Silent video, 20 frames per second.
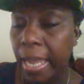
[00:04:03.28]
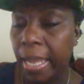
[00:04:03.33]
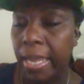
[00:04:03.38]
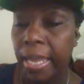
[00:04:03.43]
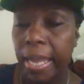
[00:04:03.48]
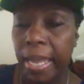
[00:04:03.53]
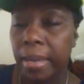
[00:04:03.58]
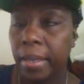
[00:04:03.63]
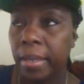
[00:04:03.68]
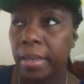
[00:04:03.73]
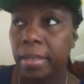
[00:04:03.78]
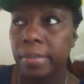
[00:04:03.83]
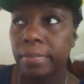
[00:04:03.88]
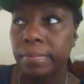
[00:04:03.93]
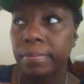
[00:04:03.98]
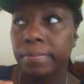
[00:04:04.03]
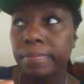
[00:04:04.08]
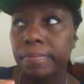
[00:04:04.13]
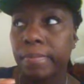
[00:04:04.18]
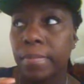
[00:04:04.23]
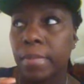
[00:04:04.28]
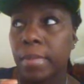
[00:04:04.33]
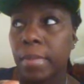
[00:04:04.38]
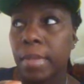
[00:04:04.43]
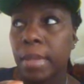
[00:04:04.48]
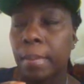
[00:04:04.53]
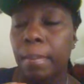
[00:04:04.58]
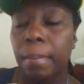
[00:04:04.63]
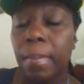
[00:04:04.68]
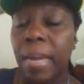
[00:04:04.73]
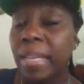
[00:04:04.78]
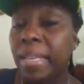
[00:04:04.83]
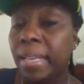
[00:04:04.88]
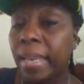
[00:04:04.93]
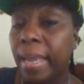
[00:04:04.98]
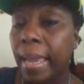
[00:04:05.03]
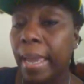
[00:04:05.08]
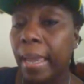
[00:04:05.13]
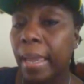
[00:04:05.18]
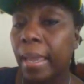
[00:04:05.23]
I got it
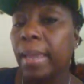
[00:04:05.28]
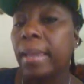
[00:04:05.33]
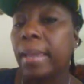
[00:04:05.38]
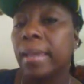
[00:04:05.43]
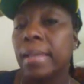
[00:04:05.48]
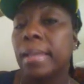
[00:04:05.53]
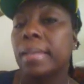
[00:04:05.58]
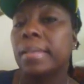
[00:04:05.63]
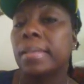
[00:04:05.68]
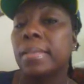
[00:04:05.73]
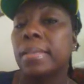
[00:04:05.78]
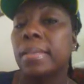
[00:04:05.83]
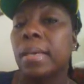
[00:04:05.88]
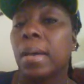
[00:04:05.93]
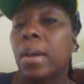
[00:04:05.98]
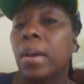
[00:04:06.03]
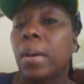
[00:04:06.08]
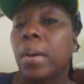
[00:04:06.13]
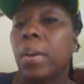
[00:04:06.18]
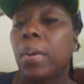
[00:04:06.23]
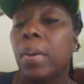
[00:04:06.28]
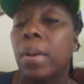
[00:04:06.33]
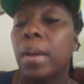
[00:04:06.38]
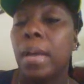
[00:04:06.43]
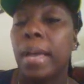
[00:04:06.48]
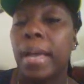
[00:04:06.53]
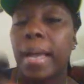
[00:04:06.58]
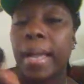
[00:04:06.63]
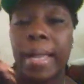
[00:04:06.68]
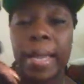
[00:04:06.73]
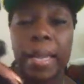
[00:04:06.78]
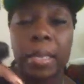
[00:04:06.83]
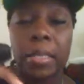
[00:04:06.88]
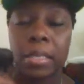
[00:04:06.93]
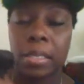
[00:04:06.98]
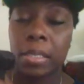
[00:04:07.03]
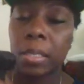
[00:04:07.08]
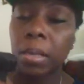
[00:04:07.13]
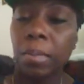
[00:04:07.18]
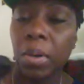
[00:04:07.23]
Monday. And so I got to
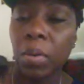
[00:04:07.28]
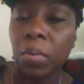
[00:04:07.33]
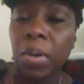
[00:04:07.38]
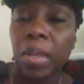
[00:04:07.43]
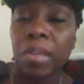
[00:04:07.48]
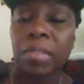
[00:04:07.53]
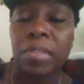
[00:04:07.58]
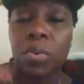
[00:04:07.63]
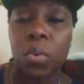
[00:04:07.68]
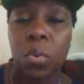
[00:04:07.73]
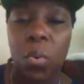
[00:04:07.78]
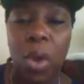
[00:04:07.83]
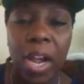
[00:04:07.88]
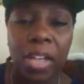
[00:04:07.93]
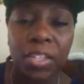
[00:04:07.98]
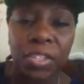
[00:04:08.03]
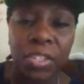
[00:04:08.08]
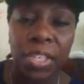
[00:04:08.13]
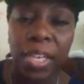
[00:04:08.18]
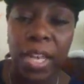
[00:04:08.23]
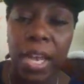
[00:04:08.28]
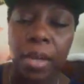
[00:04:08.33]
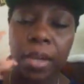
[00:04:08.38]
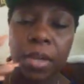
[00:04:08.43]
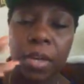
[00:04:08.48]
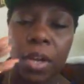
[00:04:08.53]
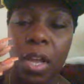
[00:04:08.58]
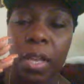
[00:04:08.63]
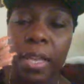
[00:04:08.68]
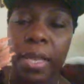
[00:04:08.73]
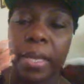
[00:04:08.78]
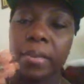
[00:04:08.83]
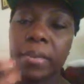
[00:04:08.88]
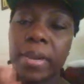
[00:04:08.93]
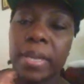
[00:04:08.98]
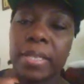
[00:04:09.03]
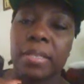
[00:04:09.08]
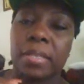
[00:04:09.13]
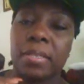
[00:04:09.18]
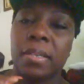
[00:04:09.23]
seal my wefts, wash it out, and all that
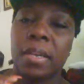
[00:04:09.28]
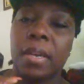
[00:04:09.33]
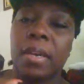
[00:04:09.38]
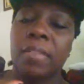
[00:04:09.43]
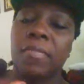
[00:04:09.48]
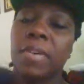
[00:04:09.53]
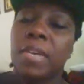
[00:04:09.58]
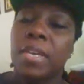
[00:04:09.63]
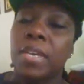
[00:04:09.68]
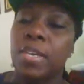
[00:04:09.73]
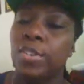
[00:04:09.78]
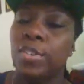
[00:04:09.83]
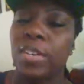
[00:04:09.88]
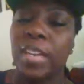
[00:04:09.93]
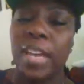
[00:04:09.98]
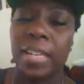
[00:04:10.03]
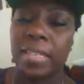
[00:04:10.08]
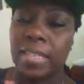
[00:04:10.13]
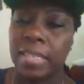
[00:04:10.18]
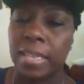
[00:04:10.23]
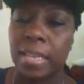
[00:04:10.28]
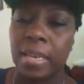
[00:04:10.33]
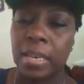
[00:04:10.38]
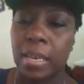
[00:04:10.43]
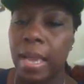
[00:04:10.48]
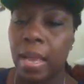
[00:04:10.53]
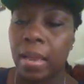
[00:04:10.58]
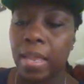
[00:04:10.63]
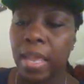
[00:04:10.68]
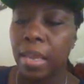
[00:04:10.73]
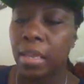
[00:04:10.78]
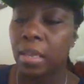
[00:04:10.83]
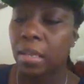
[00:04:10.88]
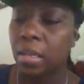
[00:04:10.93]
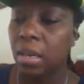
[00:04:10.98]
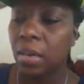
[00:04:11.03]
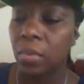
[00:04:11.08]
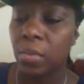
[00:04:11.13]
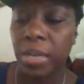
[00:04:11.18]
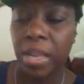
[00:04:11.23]
great stuff. You guys seen how that
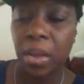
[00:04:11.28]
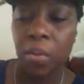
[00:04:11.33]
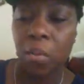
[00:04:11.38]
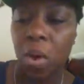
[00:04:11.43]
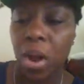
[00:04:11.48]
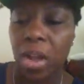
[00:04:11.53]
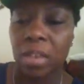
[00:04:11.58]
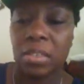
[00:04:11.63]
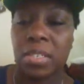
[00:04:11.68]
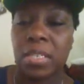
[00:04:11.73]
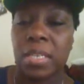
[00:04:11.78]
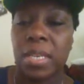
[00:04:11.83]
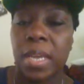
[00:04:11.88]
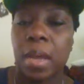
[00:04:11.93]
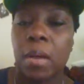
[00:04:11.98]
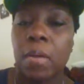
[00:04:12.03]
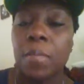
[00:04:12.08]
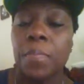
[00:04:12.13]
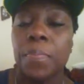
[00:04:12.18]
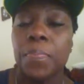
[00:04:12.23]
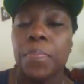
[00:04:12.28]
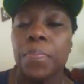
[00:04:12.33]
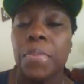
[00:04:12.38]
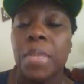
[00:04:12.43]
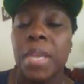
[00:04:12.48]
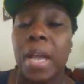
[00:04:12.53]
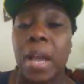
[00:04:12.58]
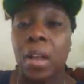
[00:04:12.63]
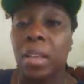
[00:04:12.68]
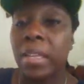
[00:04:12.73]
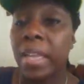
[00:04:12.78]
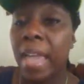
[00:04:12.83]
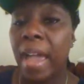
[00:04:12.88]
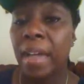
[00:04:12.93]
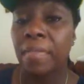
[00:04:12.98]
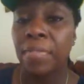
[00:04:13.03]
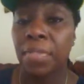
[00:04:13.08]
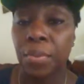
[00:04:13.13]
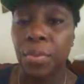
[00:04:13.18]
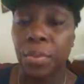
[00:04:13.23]
looked when they washed it out. I only
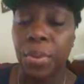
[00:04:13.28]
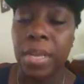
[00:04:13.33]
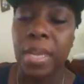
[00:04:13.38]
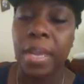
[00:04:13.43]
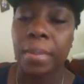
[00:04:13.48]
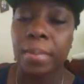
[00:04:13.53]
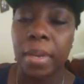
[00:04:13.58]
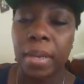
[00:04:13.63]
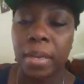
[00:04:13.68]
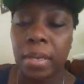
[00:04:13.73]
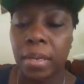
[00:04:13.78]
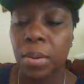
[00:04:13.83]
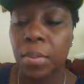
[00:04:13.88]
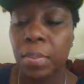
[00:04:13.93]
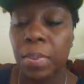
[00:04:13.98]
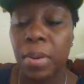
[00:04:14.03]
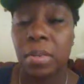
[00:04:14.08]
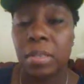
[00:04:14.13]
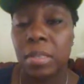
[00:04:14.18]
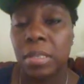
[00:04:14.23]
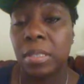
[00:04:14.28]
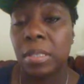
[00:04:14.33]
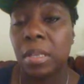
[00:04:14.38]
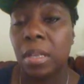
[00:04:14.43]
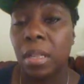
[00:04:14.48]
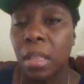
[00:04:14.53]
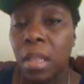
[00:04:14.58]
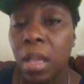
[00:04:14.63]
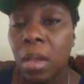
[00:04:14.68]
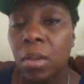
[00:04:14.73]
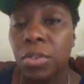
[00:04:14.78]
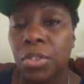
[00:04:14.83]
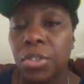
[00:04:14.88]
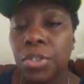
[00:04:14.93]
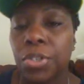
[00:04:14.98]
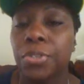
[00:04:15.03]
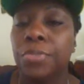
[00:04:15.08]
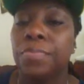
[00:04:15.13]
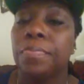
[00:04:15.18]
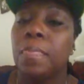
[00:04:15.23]
have three. I'm going to go purchase a
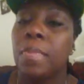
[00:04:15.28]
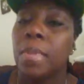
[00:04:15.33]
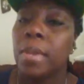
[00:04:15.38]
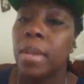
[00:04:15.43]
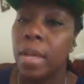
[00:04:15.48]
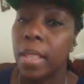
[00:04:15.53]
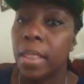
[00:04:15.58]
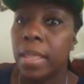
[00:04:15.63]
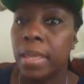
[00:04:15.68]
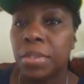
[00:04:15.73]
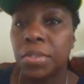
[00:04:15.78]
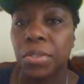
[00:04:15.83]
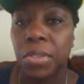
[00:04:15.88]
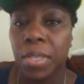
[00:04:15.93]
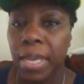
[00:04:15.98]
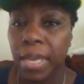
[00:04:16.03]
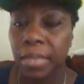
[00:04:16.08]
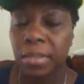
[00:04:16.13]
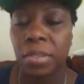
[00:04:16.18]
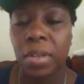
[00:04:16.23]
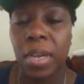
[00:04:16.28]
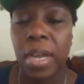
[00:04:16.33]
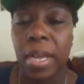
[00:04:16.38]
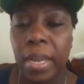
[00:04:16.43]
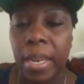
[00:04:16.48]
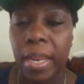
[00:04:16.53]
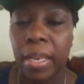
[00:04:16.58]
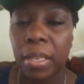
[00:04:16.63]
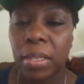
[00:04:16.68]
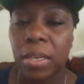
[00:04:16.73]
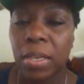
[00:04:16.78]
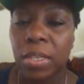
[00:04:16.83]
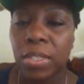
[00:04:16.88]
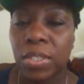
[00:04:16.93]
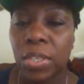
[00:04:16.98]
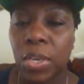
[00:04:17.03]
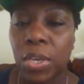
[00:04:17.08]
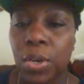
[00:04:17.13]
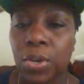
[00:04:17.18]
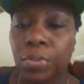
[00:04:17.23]
closure I'll let you guys know how that
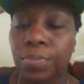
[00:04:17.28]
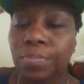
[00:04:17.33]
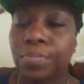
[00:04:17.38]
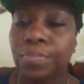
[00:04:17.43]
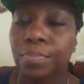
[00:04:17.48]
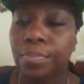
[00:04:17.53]
looks. So